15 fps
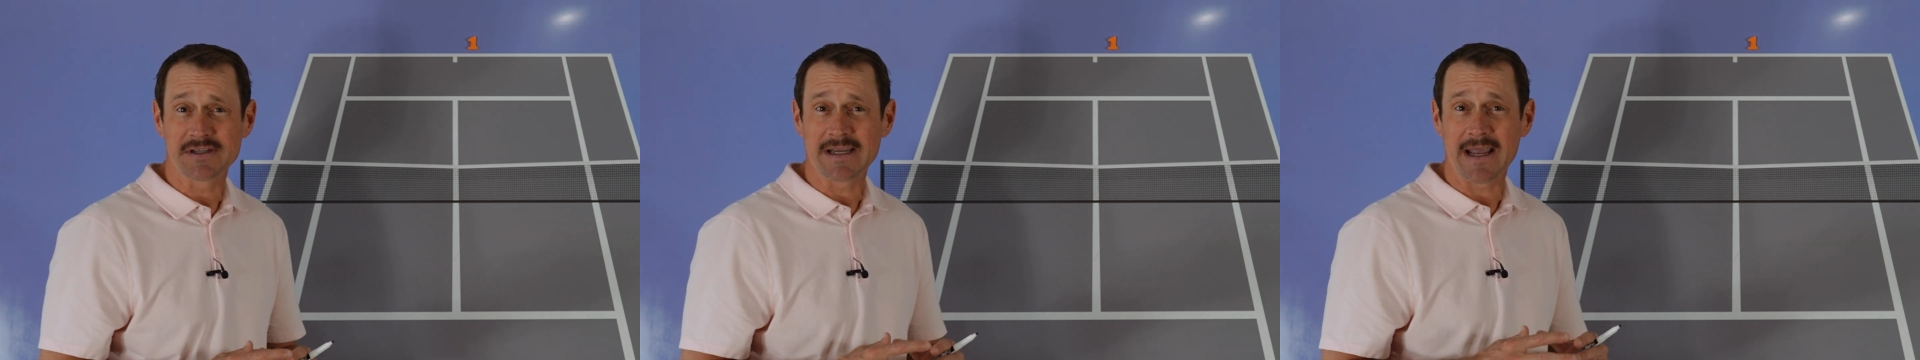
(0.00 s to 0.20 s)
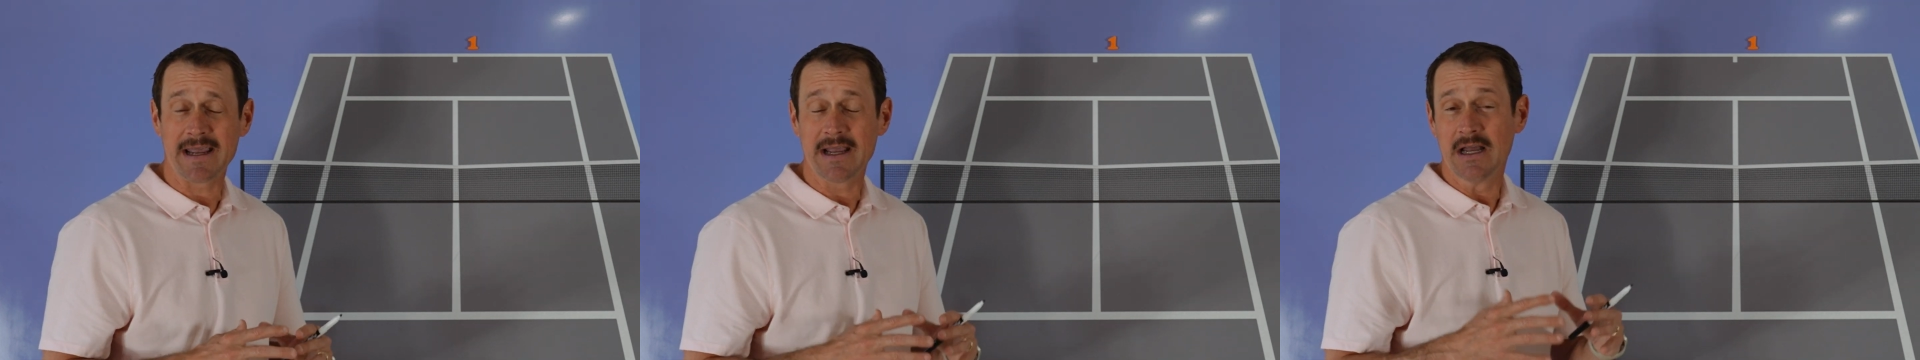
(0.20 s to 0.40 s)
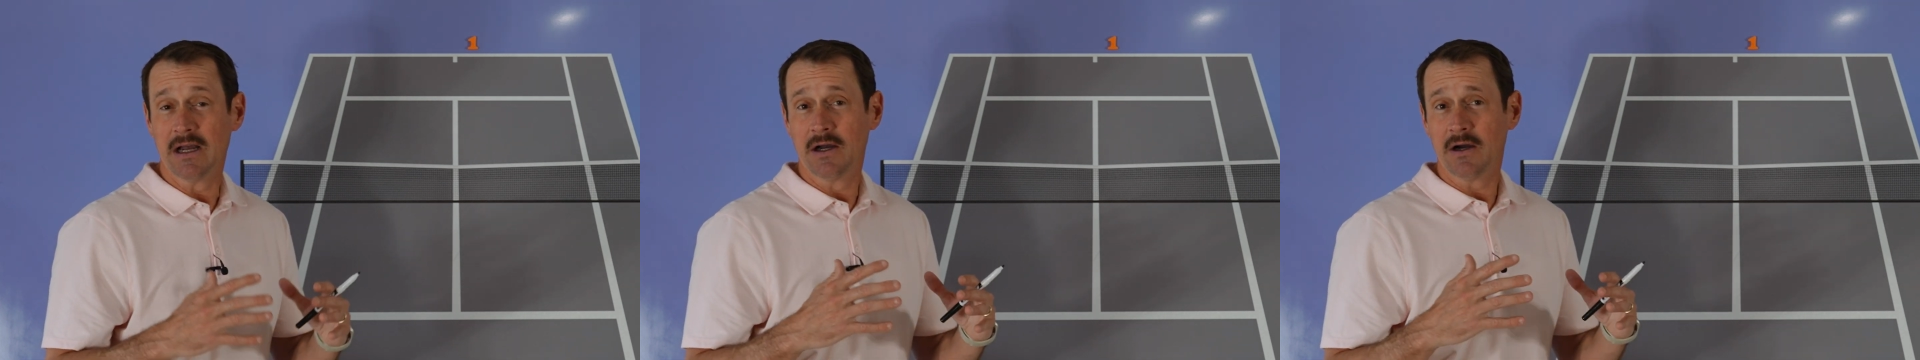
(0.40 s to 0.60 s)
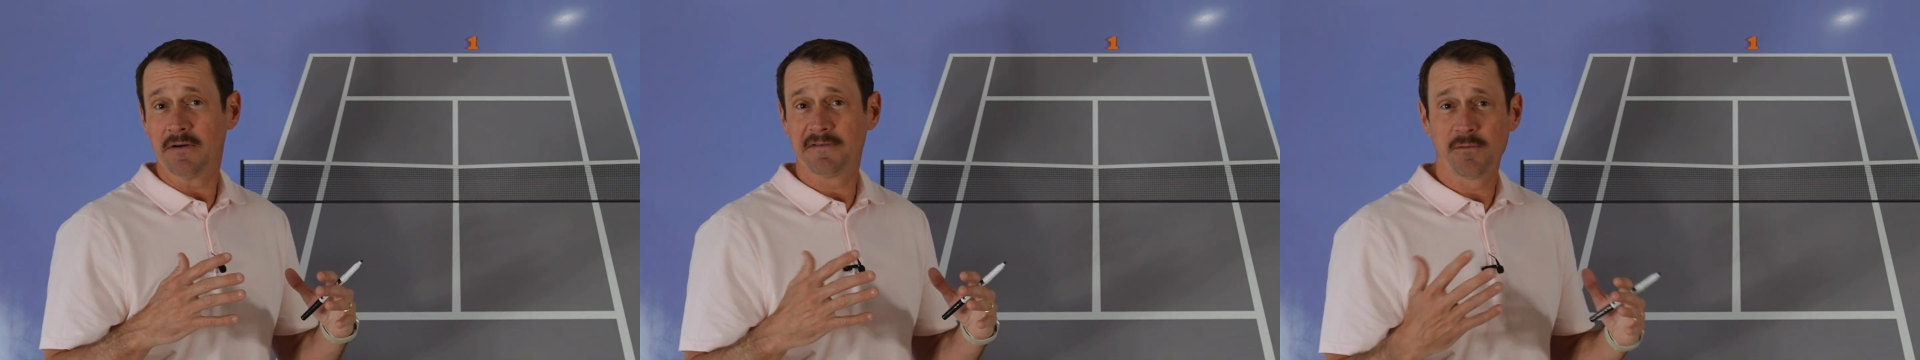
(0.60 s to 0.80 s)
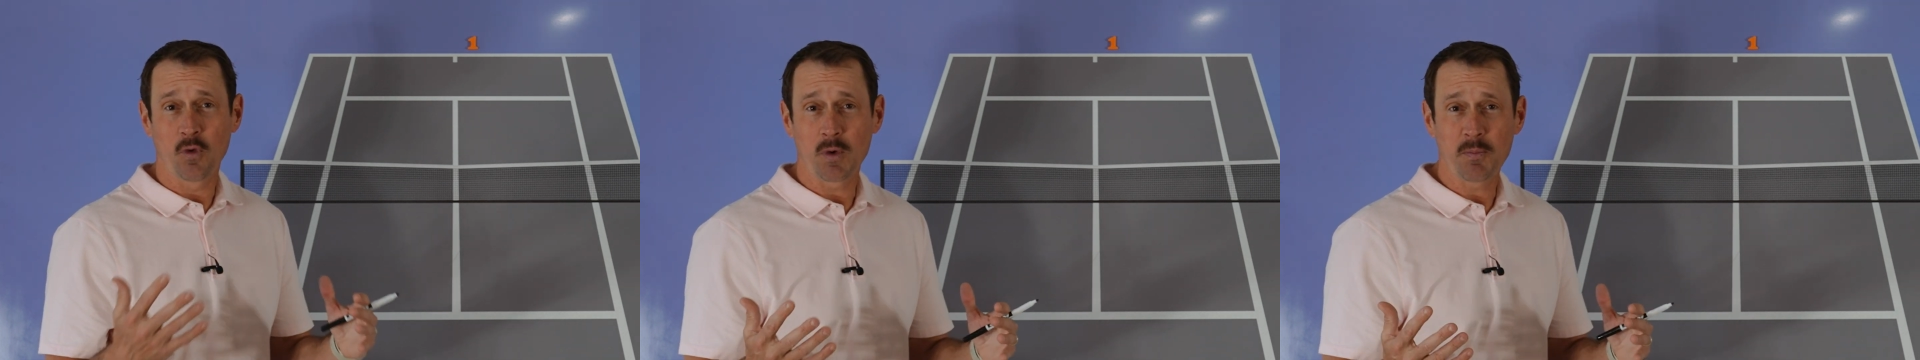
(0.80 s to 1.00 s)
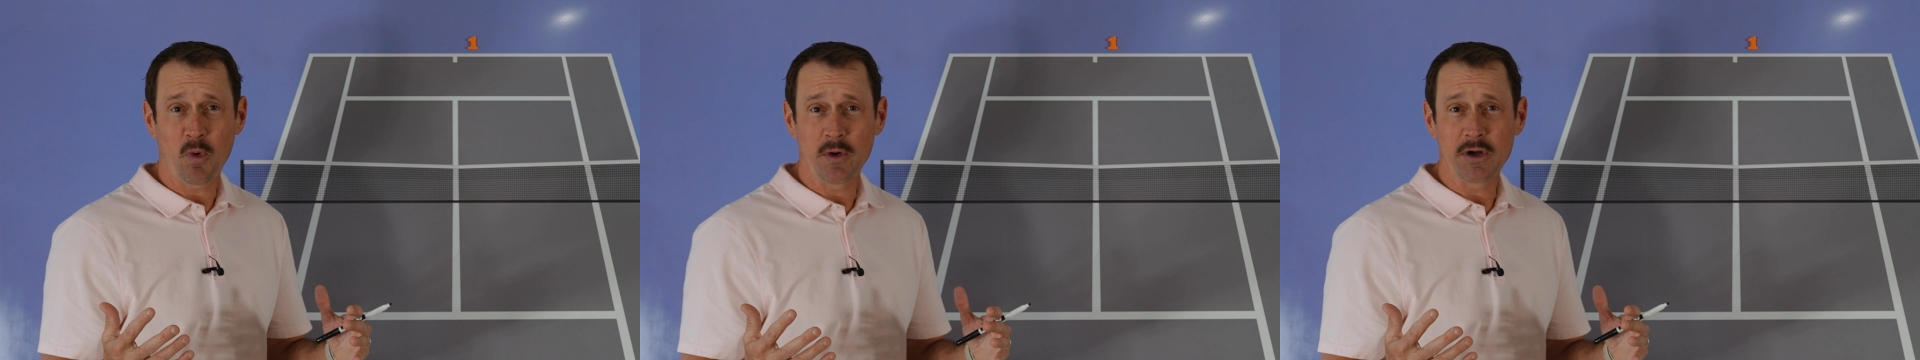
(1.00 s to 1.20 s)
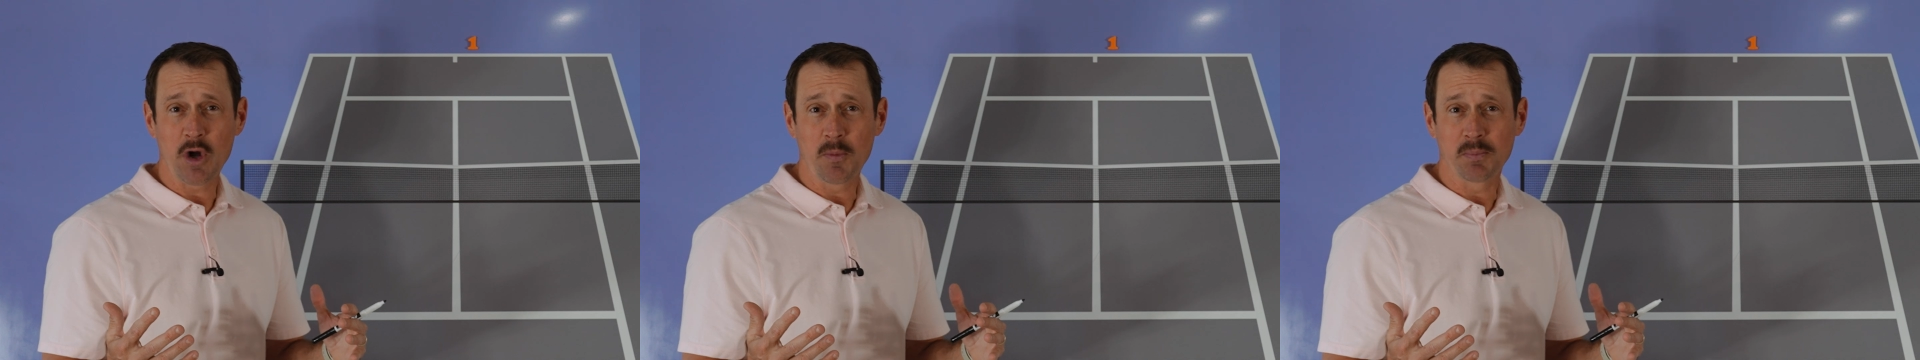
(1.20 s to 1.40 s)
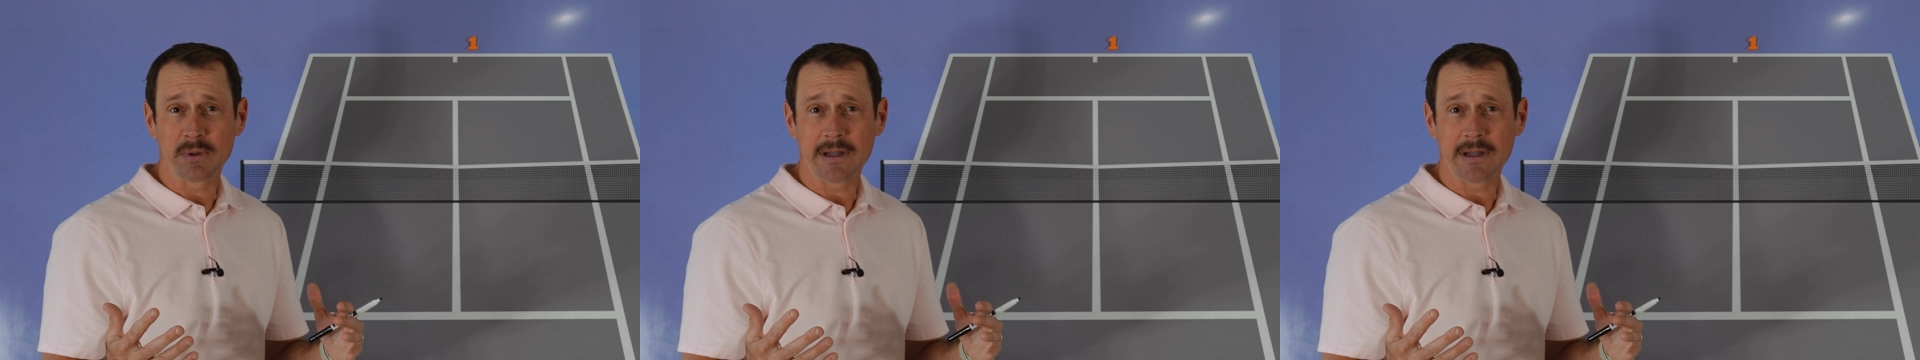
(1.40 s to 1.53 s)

say a 4.0